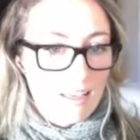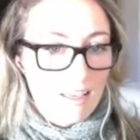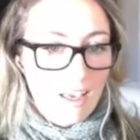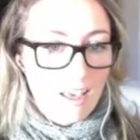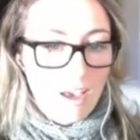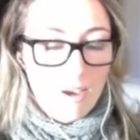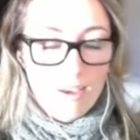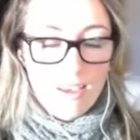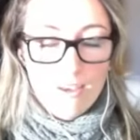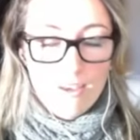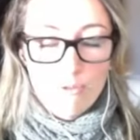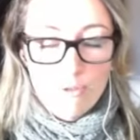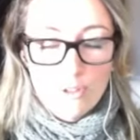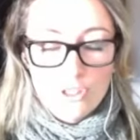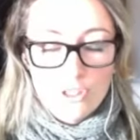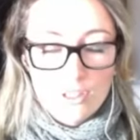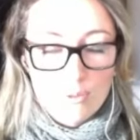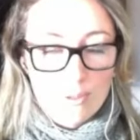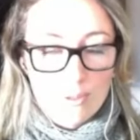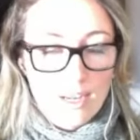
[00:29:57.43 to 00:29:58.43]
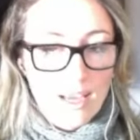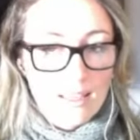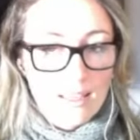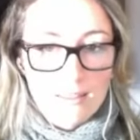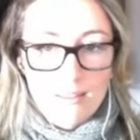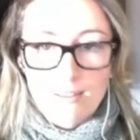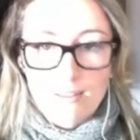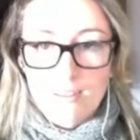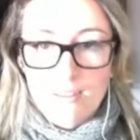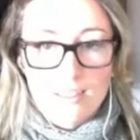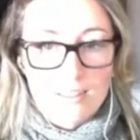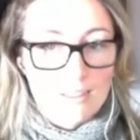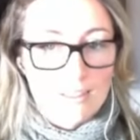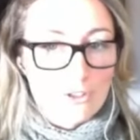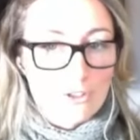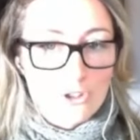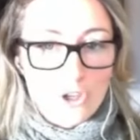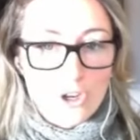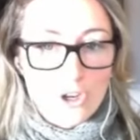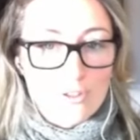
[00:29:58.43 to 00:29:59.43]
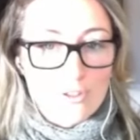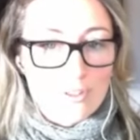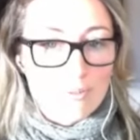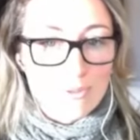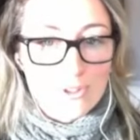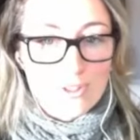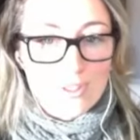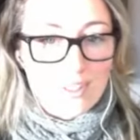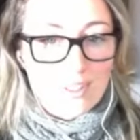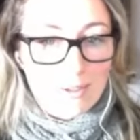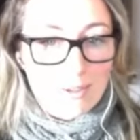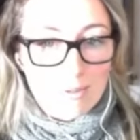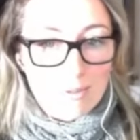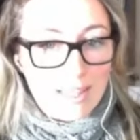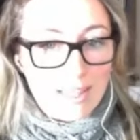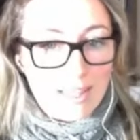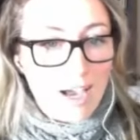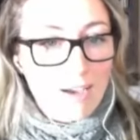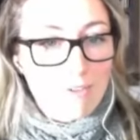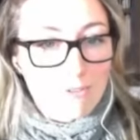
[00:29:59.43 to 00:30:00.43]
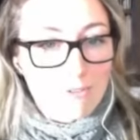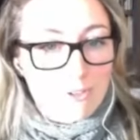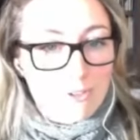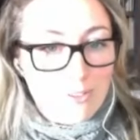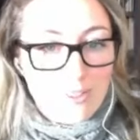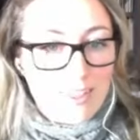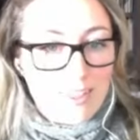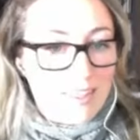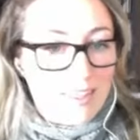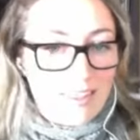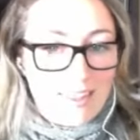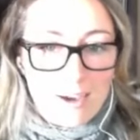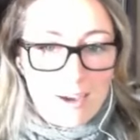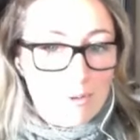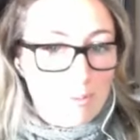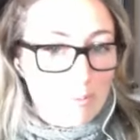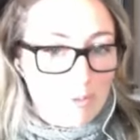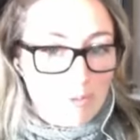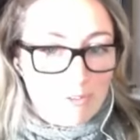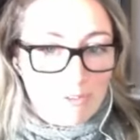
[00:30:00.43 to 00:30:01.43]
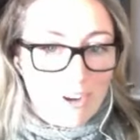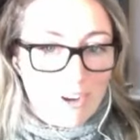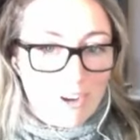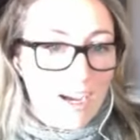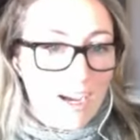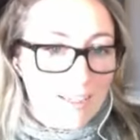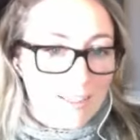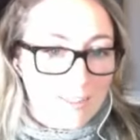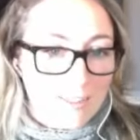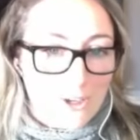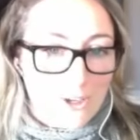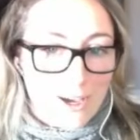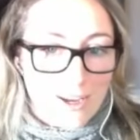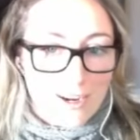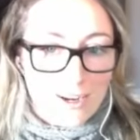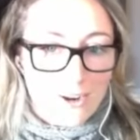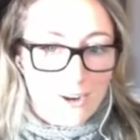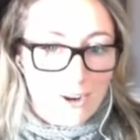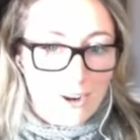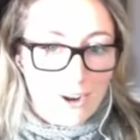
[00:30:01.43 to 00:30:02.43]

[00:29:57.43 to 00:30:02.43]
if we just went out and just chose the music that we liked, then that would be fine, and you had a